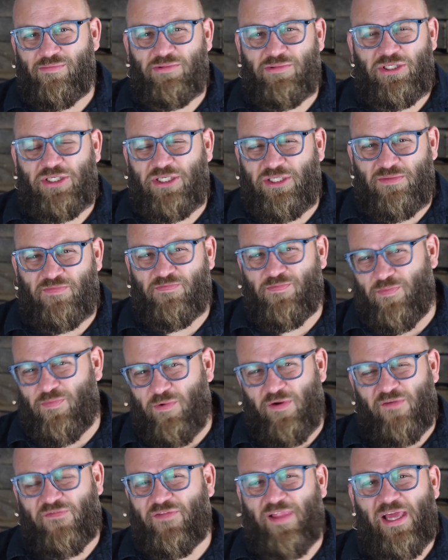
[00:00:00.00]
just
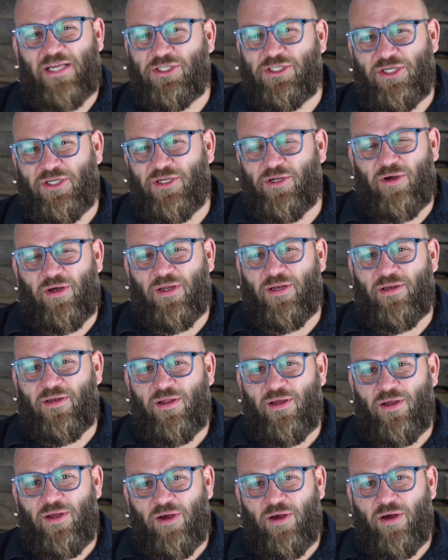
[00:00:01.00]
reflection on
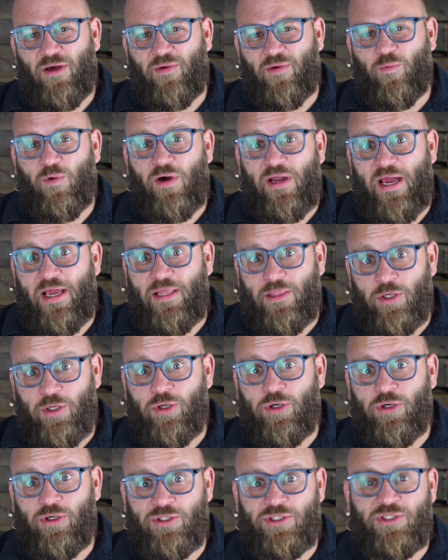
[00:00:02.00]
what I
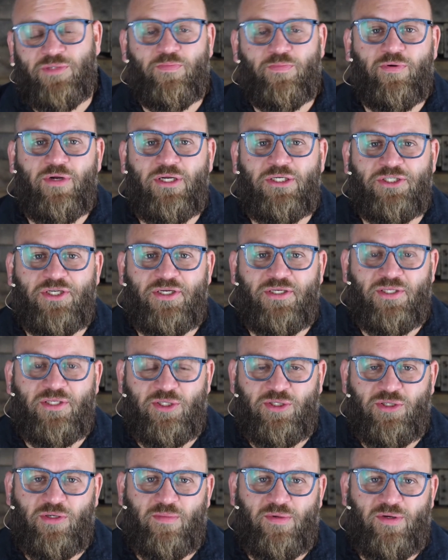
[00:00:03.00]
learned preaching the
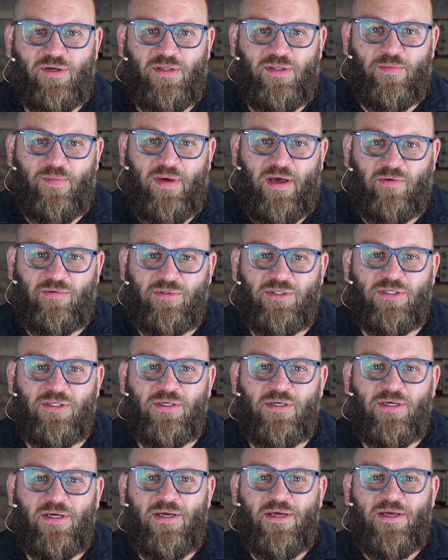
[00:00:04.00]
Sermon on the Mount.
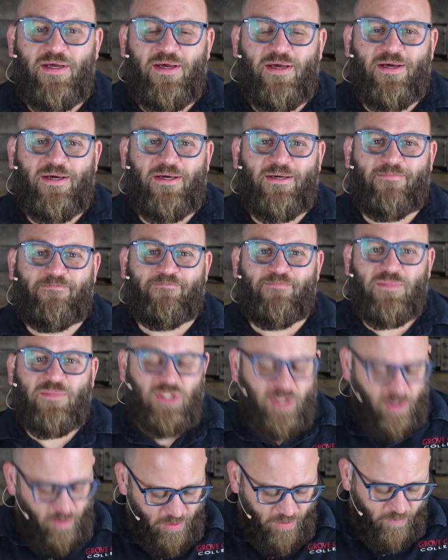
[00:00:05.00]

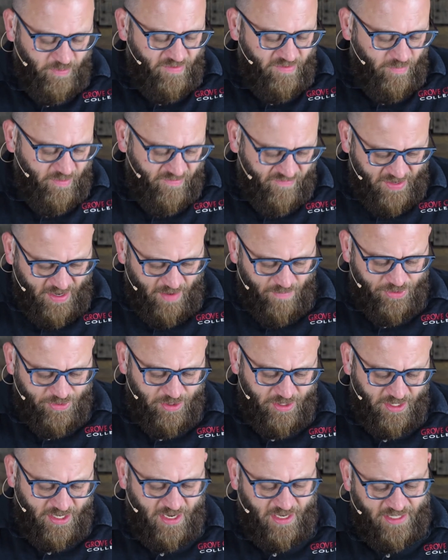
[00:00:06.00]
So we've come
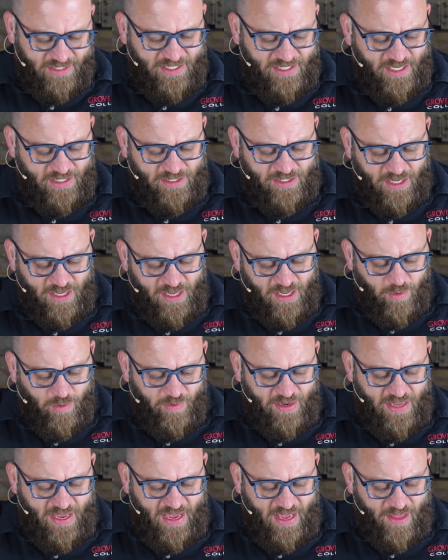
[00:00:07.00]
through the content.
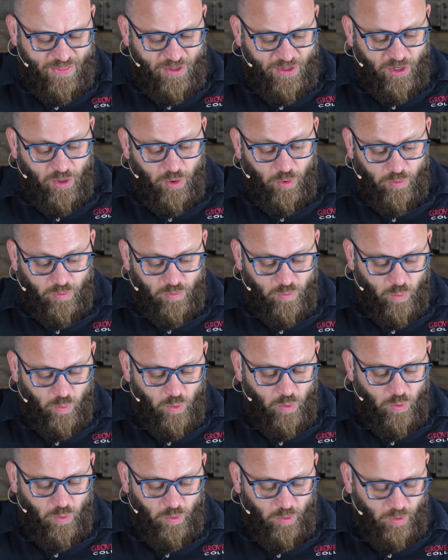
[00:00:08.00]
We had the golden
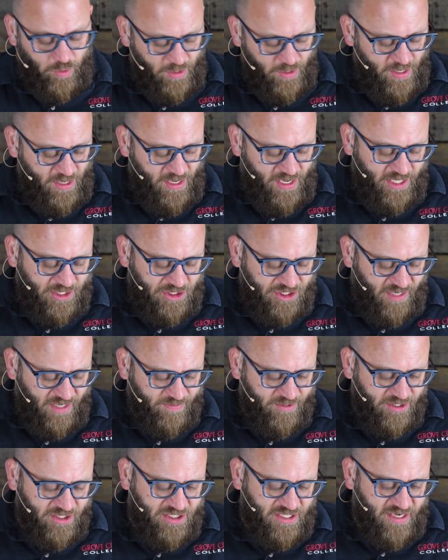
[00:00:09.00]
rule in
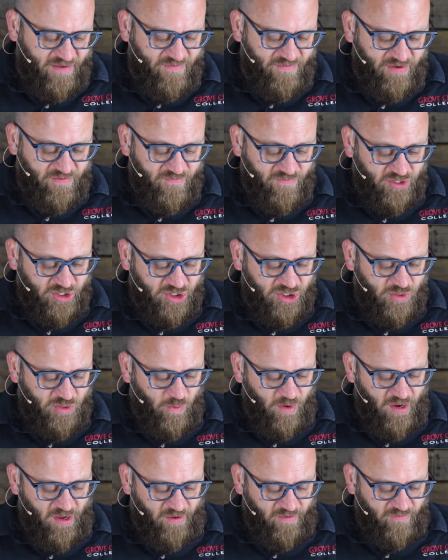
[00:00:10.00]
chapter 7, verse
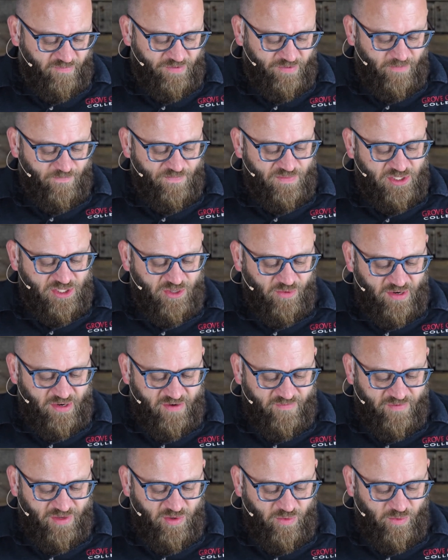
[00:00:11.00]
12. So
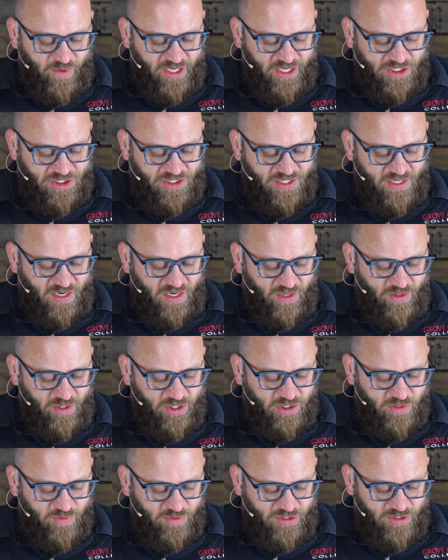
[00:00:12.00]
whatever you wish that
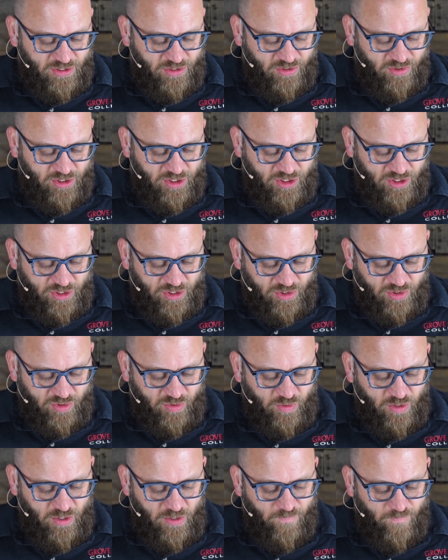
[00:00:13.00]
others would do to
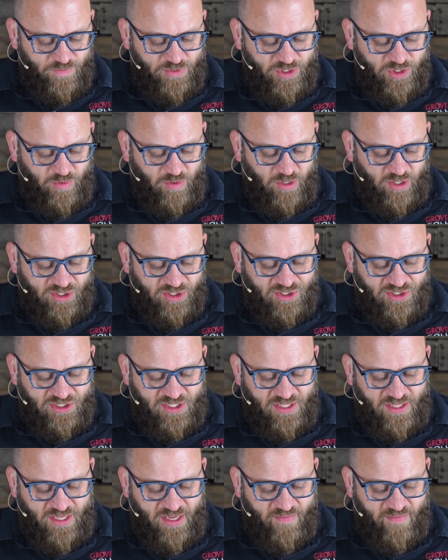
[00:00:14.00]
you, do also
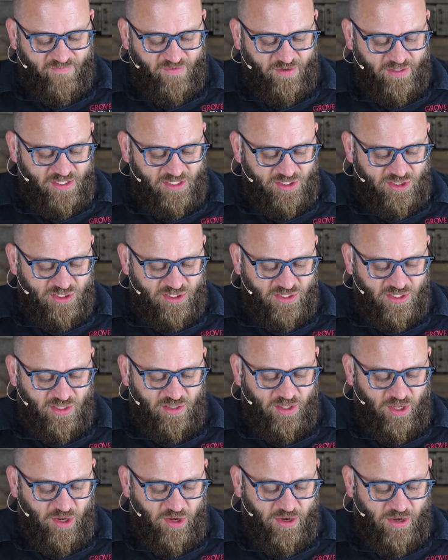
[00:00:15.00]
to them, for this is the
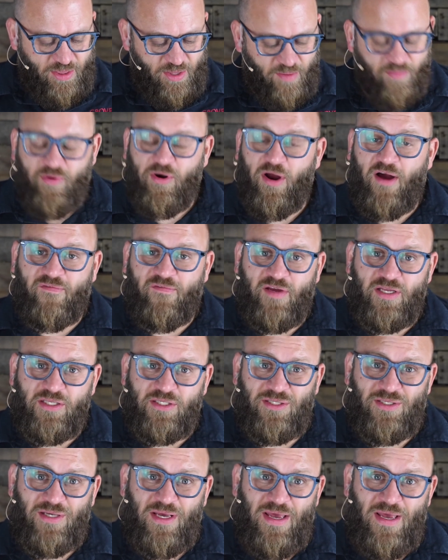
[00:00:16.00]
law and the
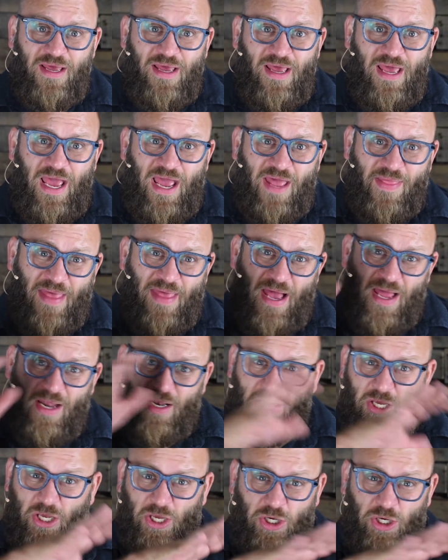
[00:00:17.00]
prophets. And
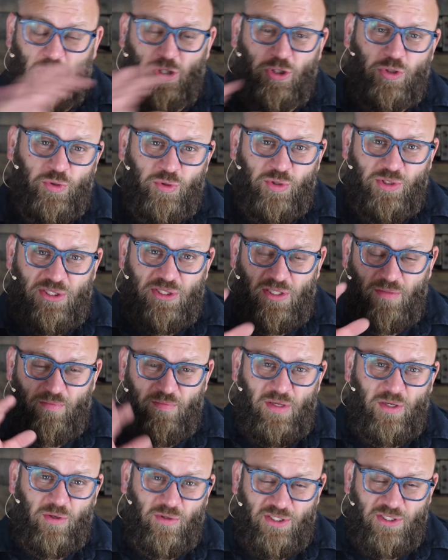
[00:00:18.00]
that concludes the
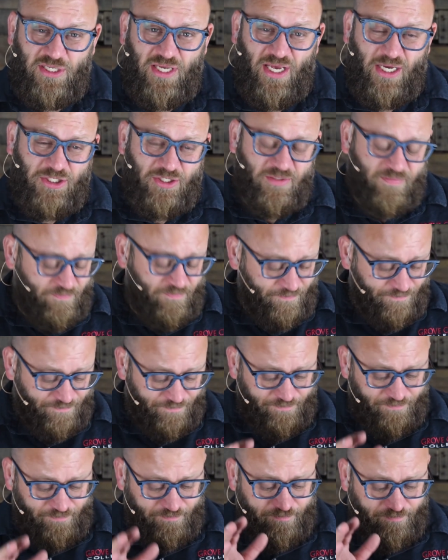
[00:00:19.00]
middle section
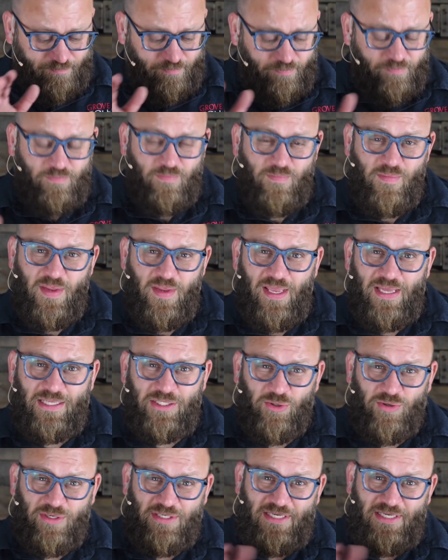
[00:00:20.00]
and
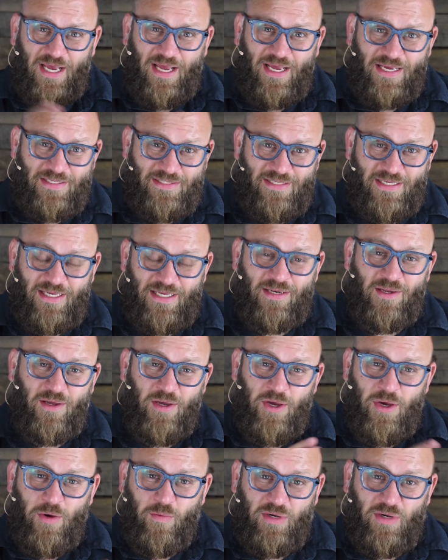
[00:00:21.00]
sort of ties in
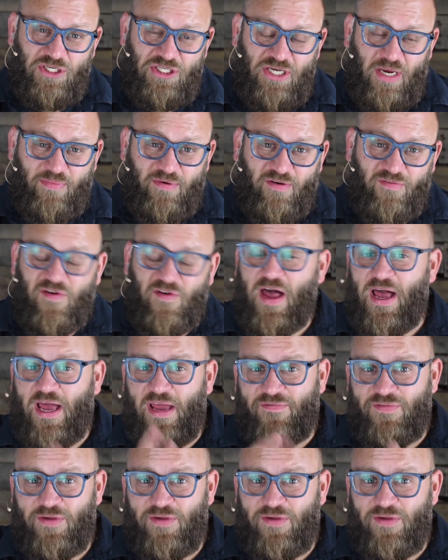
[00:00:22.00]
with chapter 5,